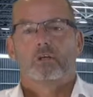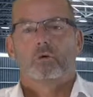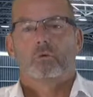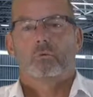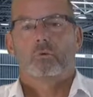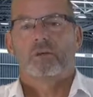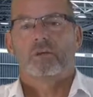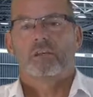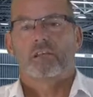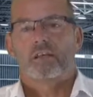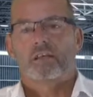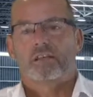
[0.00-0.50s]

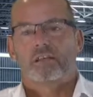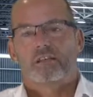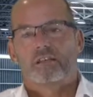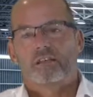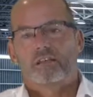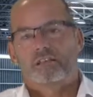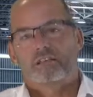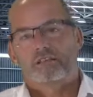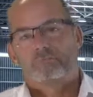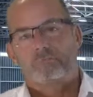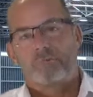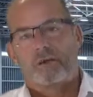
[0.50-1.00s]
We
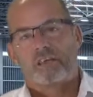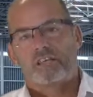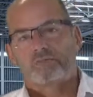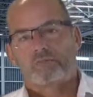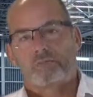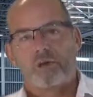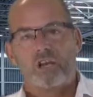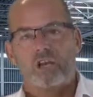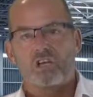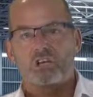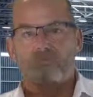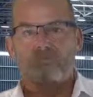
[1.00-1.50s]
need spares
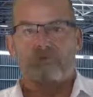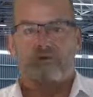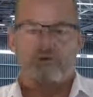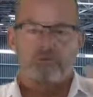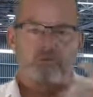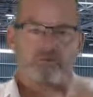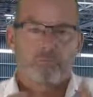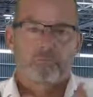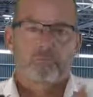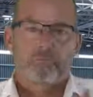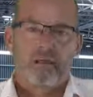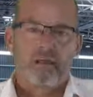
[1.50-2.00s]
management
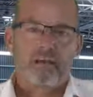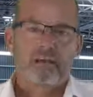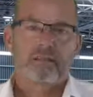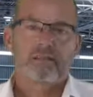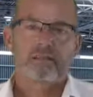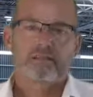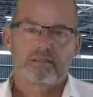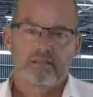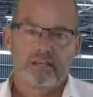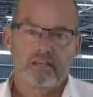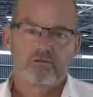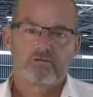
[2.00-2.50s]
for planning and
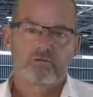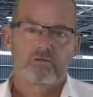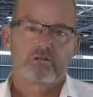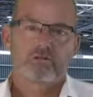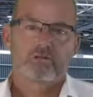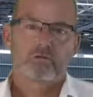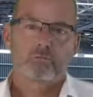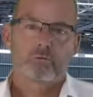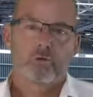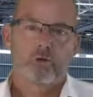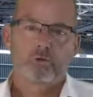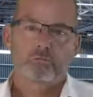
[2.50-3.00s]
scheduling
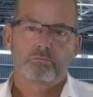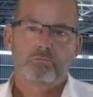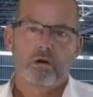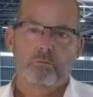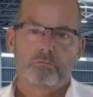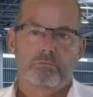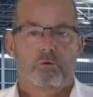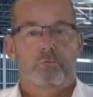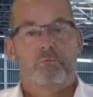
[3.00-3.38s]
to work properly.